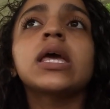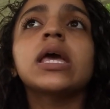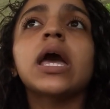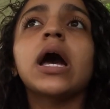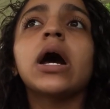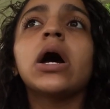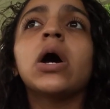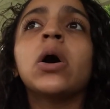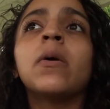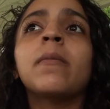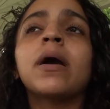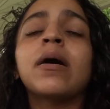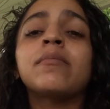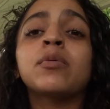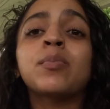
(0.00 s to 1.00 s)

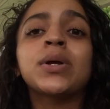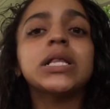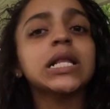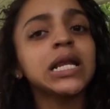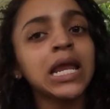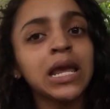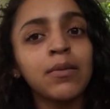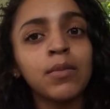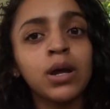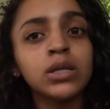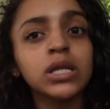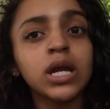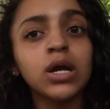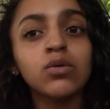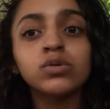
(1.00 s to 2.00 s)
I'm gonna put the name
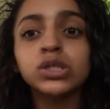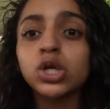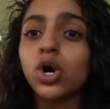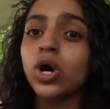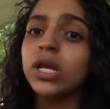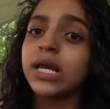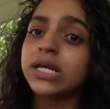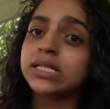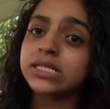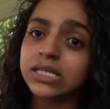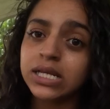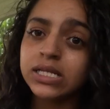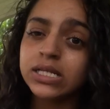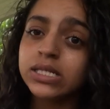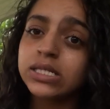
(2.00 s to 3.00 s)
out there. It was called
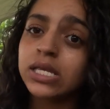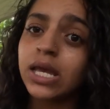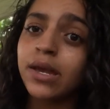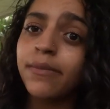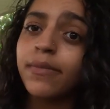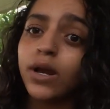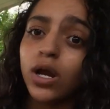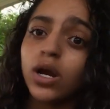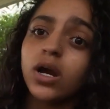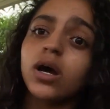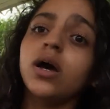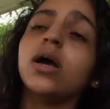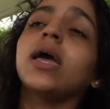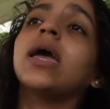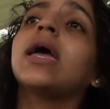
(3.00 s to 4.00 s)
Extended Stay
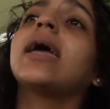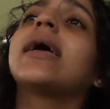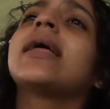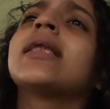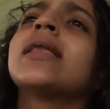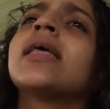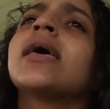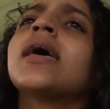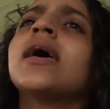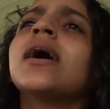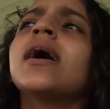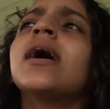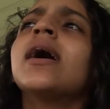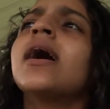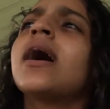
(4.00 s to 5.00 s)
America, and
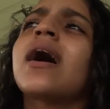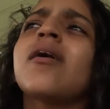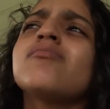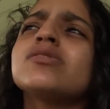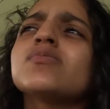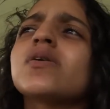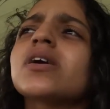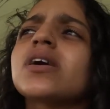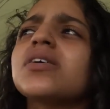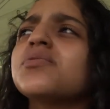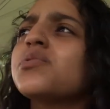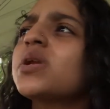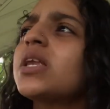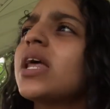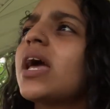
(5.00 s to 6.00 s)
I was
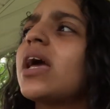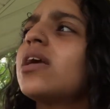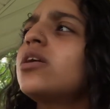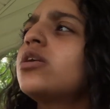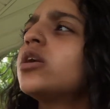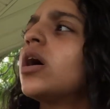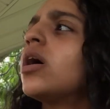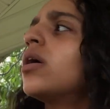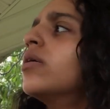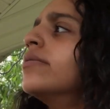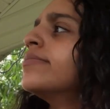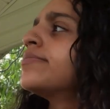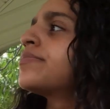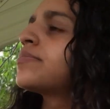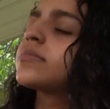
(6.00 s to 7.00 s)
working one day, you
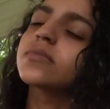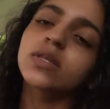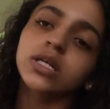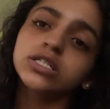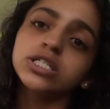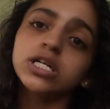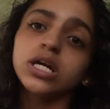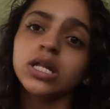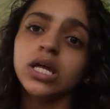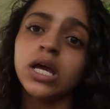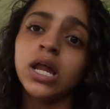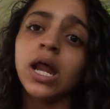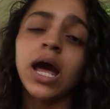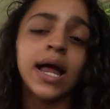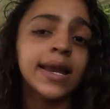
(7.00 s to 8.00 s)
know,
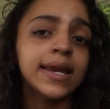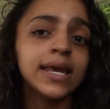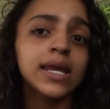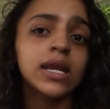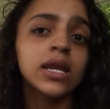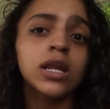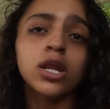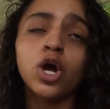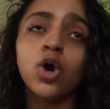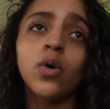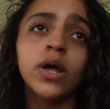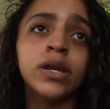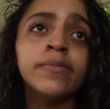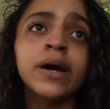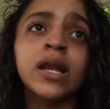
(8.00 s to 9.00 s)
chilling. I didn't know
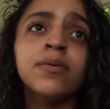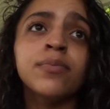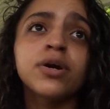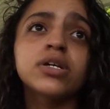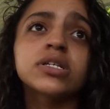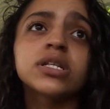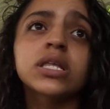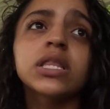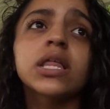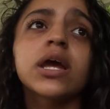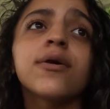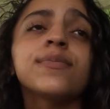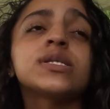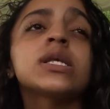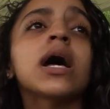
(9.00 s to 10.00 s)
anybody personally
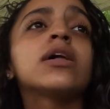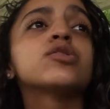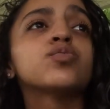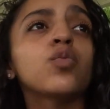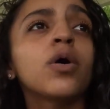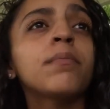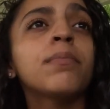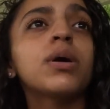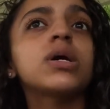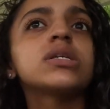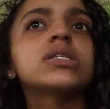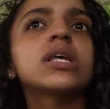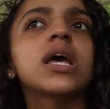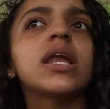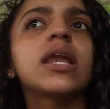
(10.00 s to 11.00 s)
there besides one
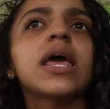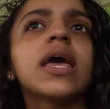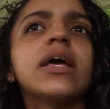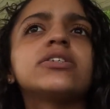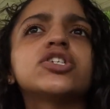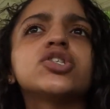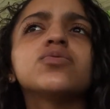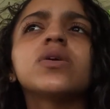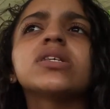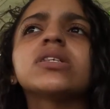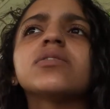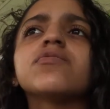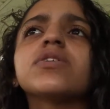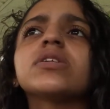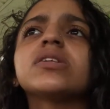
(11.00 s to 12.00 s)
person, and she
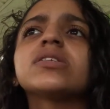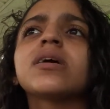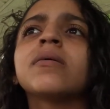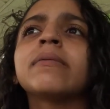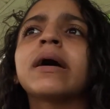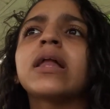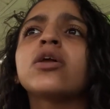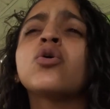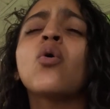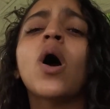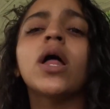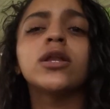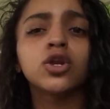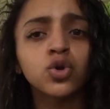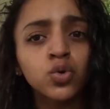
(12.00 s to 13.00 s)
wasn't really somebody who
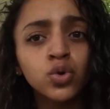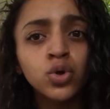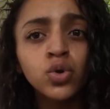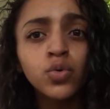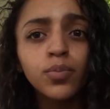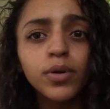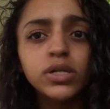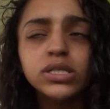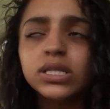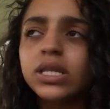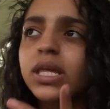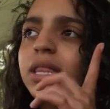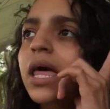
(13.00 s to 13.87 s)
I knew personally.